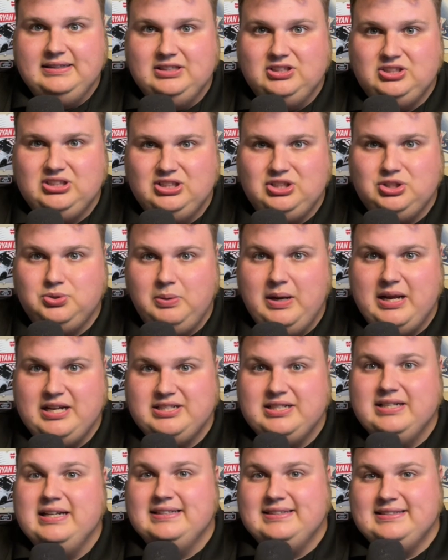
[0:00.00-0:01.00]
this
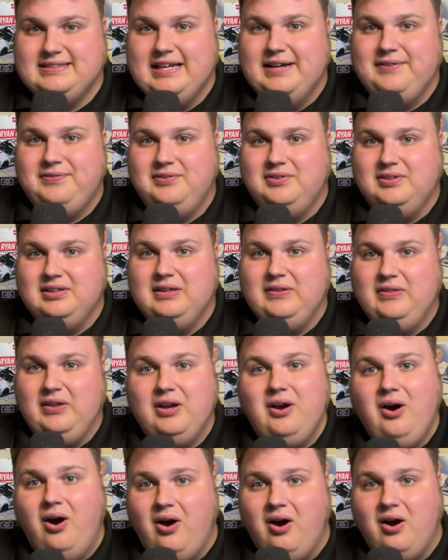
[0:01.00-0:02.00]
situation. It's definitely the
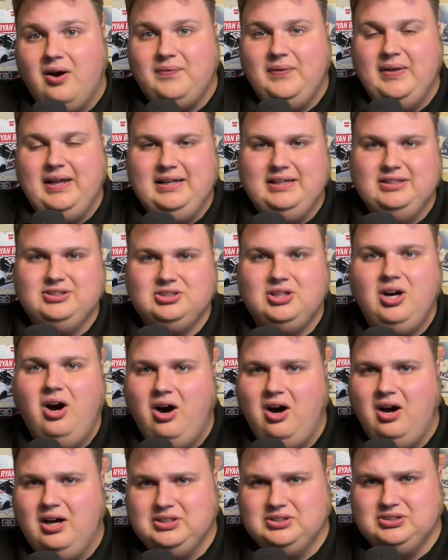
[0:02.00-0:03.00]
car that has
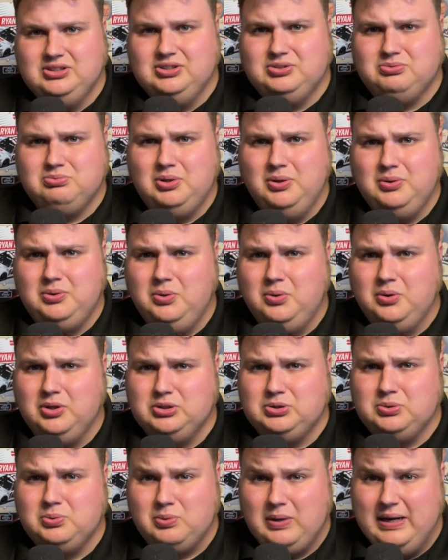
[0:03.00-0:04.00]
caused this road
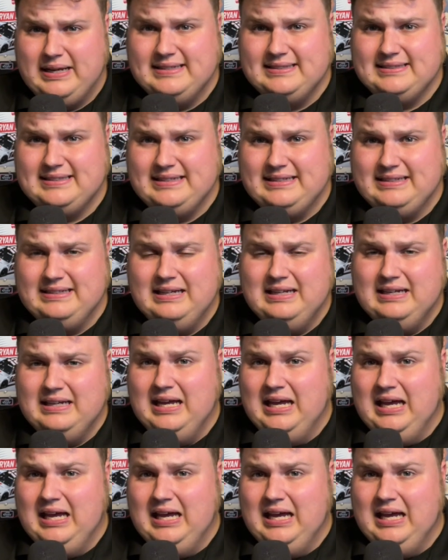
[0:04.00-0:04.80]
course racing